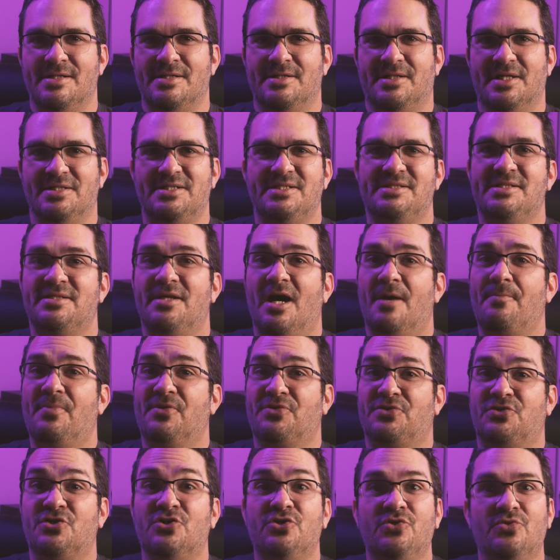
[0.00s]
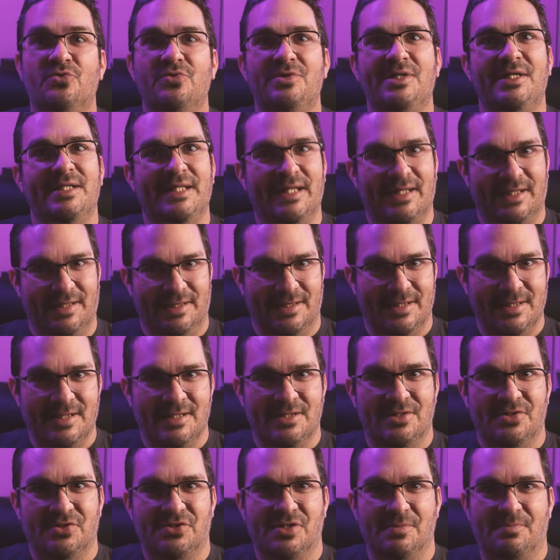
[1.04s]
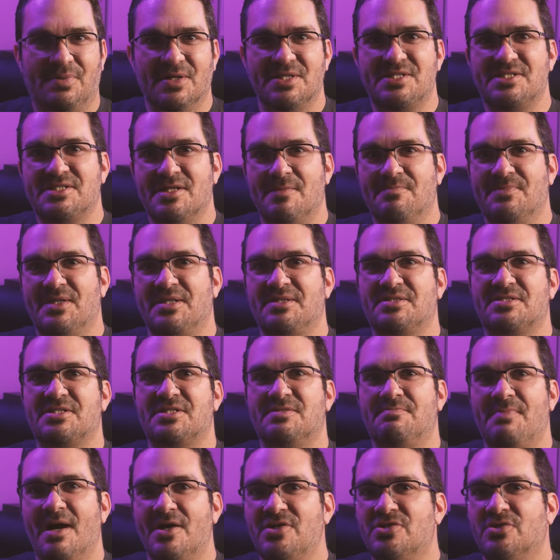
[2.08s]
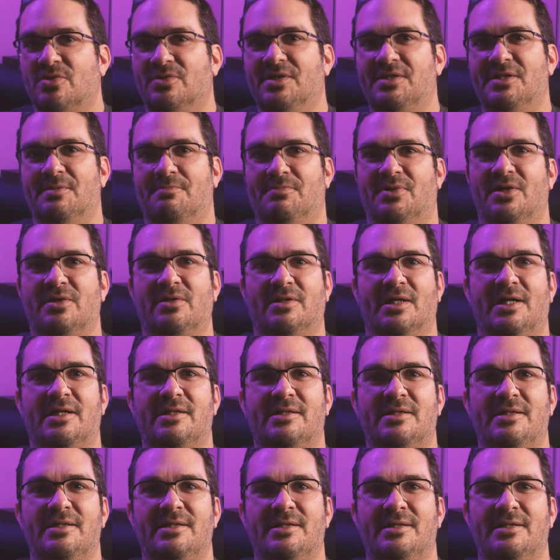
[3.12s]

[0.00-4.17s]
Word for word: This is an opportunity to put something special in the booklet.